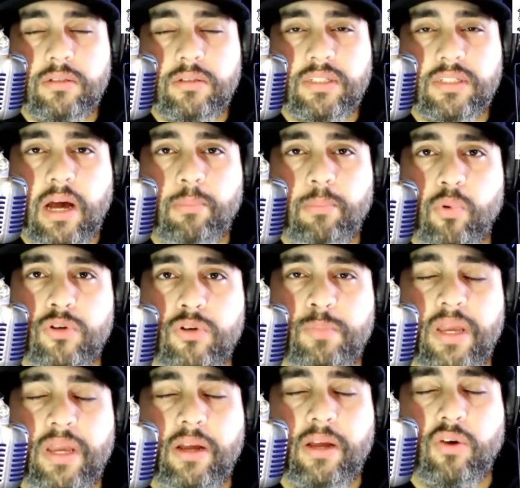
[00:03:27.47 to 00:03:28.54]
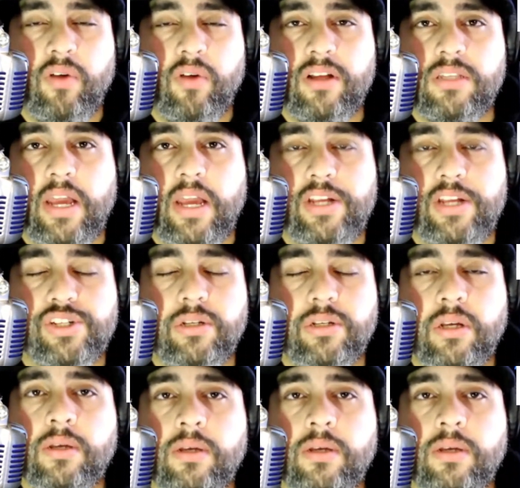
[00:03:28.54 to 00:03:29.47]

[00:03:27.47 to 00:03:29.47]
Scott Boras being Correa's agent,